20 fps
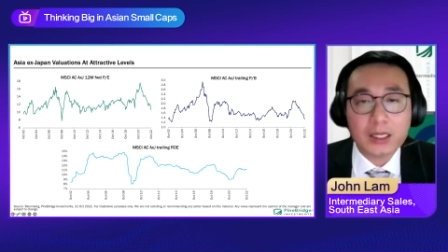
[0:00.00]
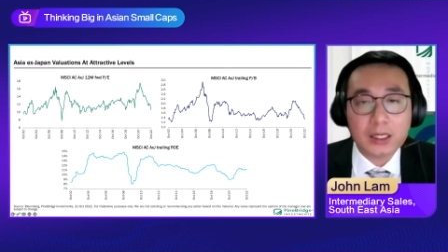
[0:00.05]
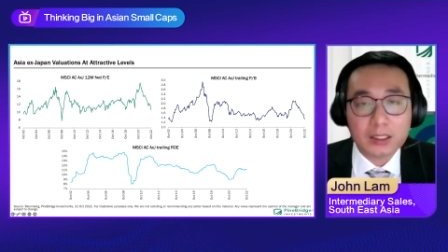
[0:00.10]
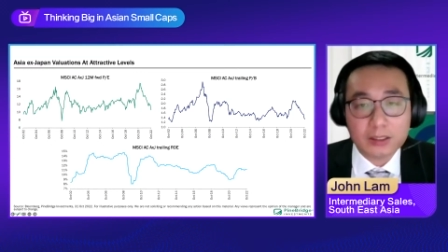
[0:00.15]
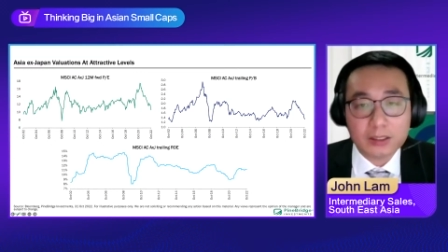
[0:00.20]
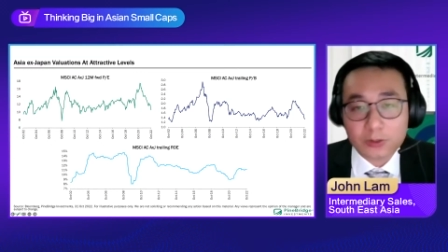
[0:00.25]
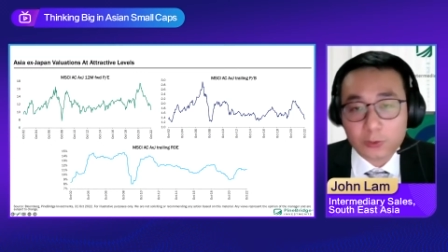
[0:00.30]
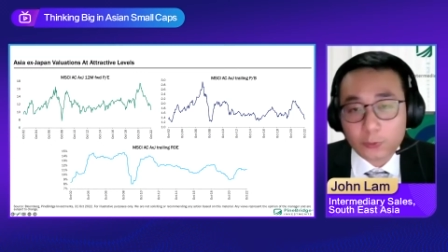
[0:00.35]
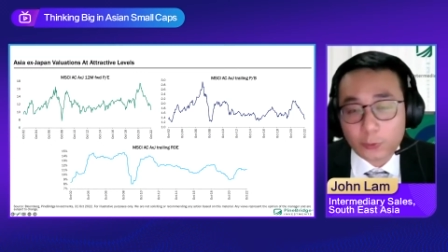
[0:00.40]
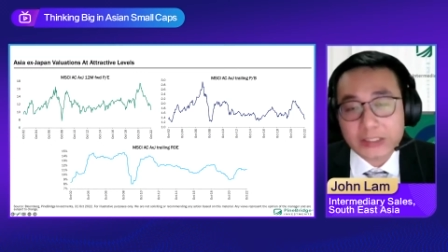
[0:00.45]

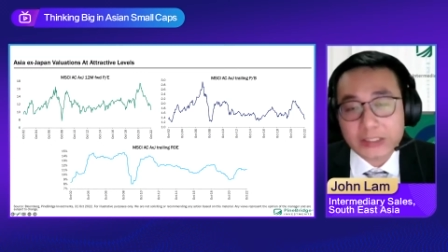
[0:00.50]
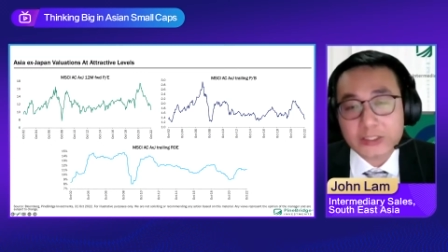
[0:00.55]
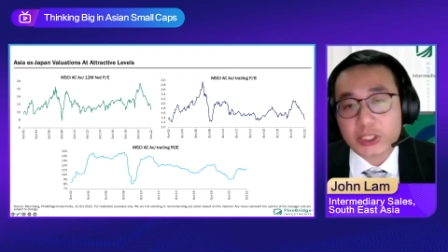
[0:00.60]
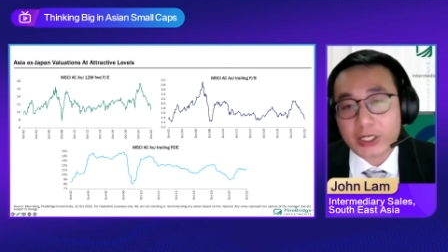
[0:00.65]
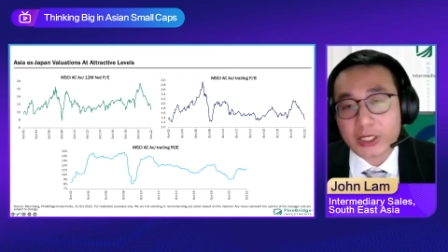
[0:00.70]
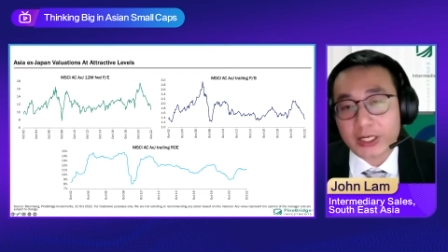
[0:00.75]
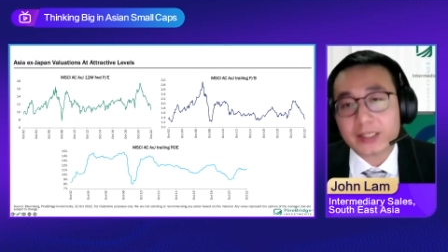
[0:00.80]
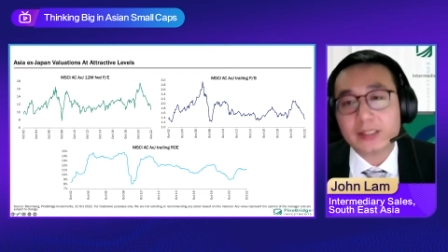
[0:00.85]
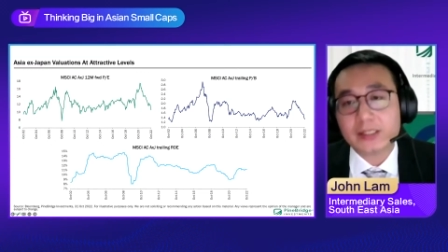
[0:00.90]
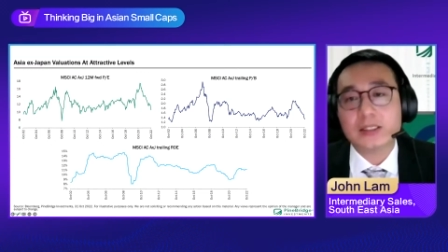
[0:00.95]
the green
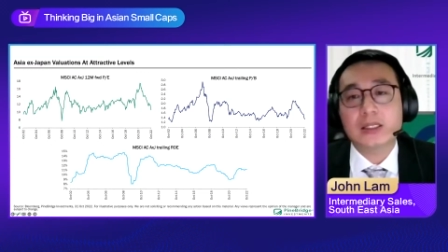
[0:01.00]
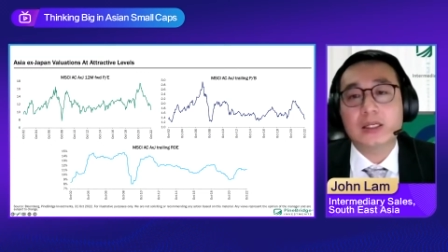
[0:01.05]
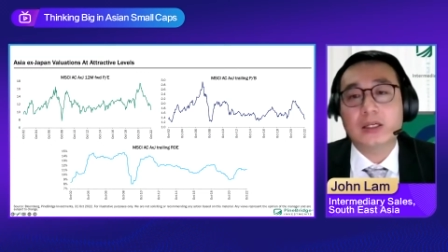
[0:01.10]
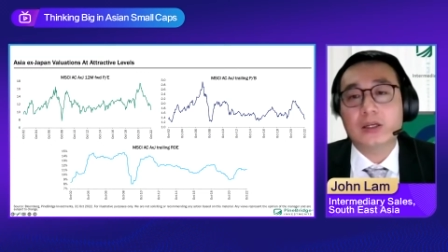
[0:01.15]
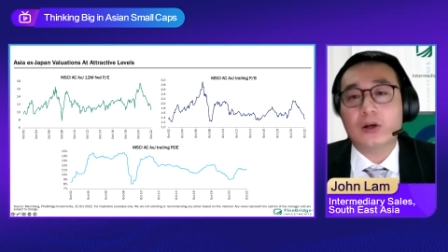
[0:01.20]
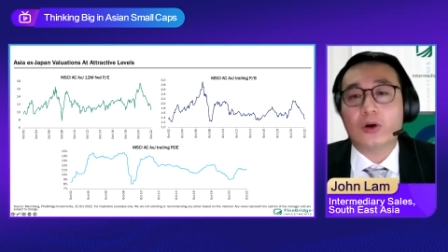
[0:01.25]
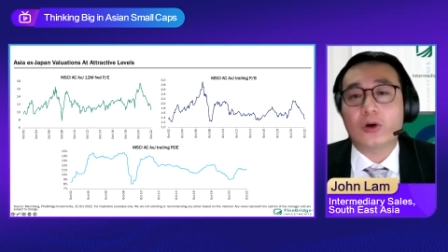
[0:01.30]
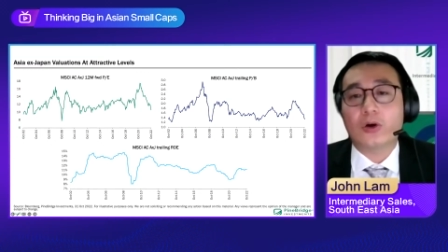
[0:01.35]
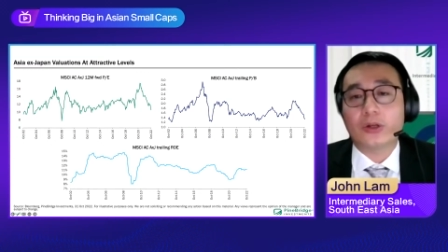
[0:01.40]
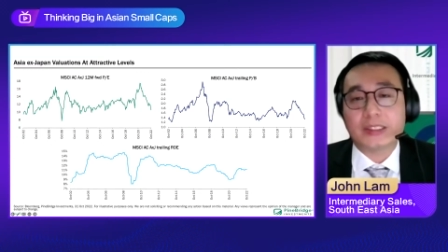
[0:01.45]
chart,
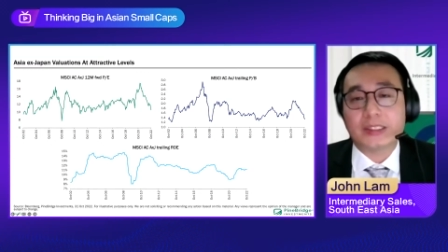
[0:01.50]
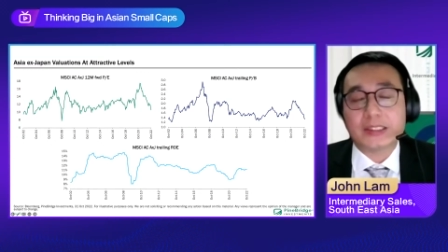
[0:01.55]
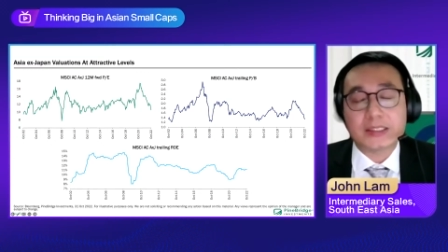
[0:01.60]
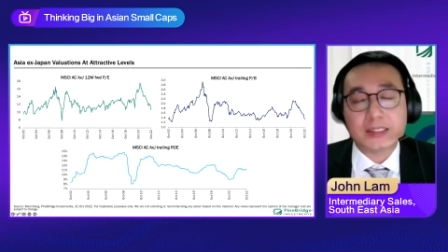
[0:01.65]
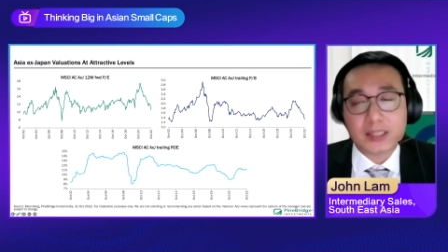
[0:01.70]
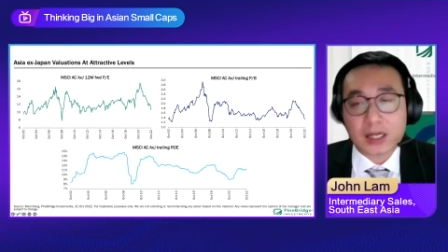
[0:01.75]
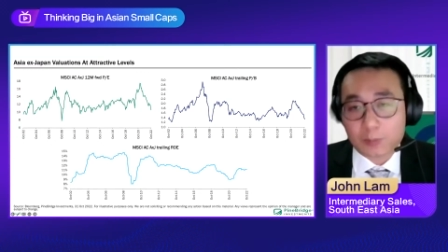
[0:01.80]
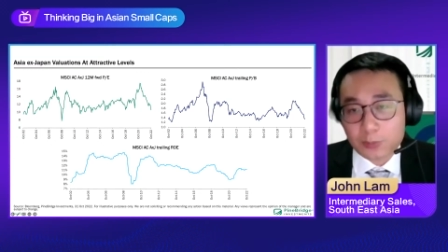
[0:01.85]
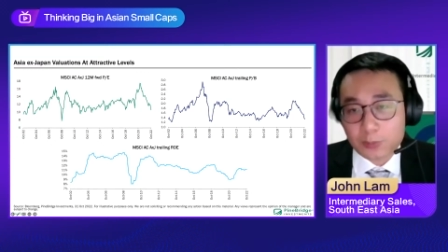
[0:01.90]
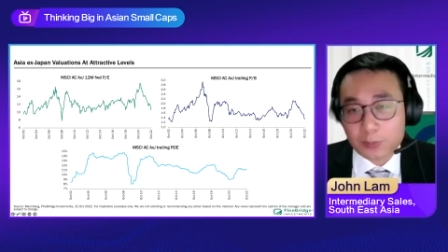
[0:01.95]
or the
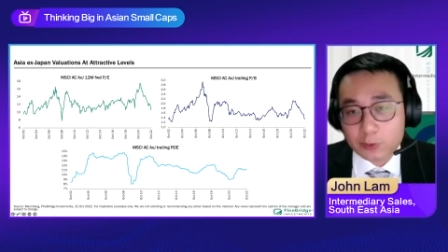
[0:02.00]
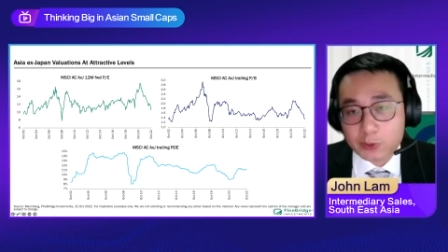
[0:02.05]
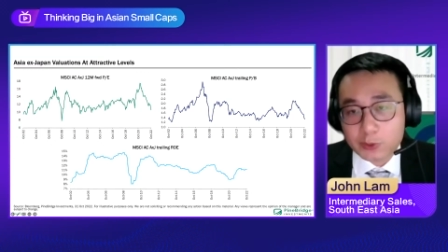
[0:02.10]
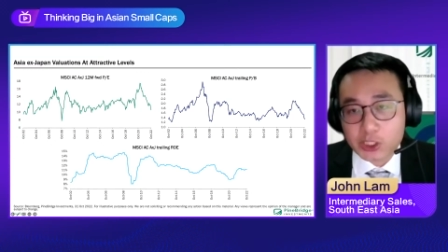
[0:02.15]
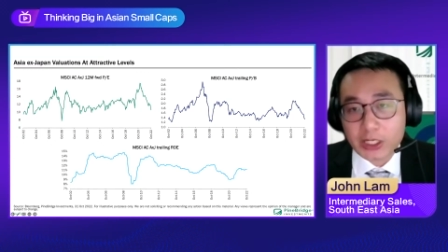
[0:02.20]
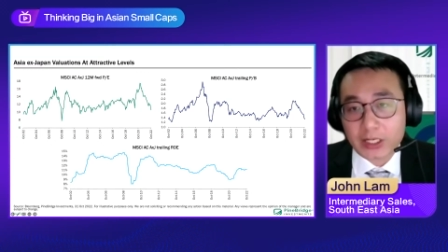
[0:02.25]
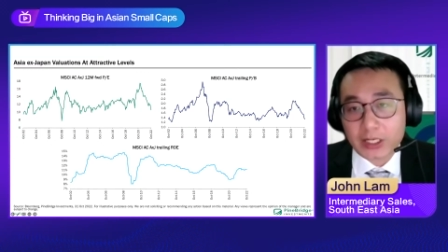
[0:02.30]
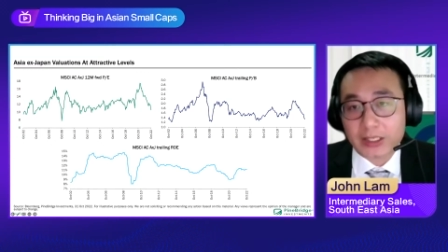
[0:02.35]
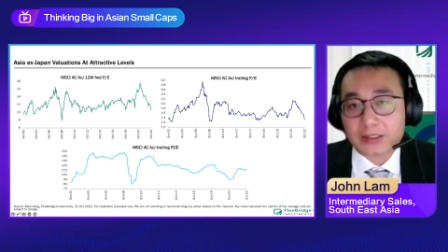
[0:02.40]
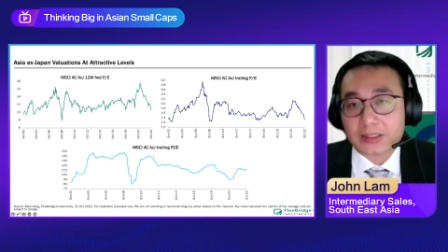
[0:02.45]
dark blue chart,